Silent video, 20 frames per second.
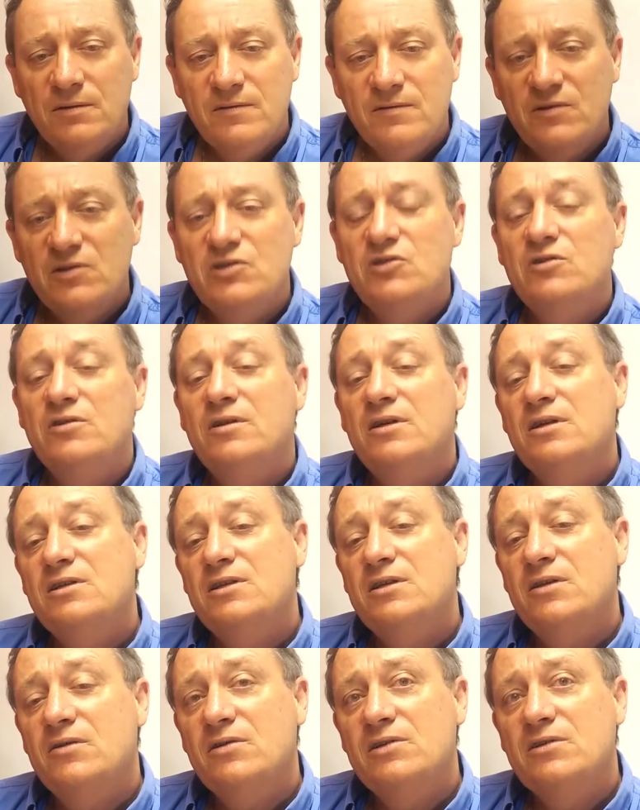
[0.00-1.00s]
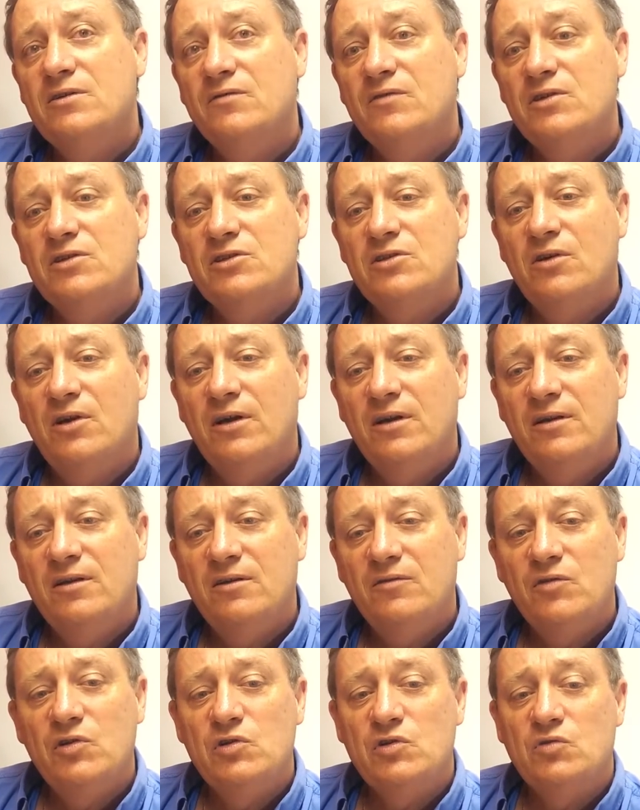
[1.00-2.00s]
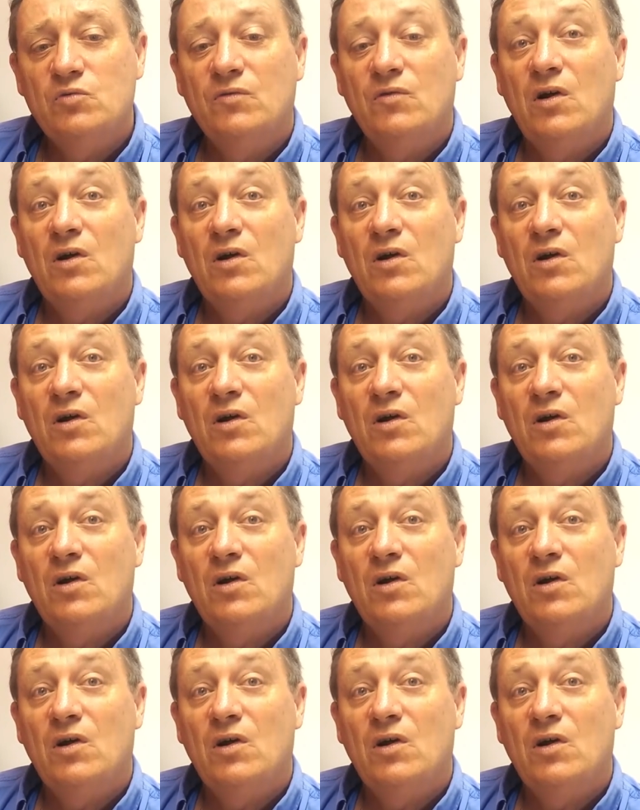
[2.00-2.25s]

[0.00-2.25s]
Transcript: This unique series of inside interviews with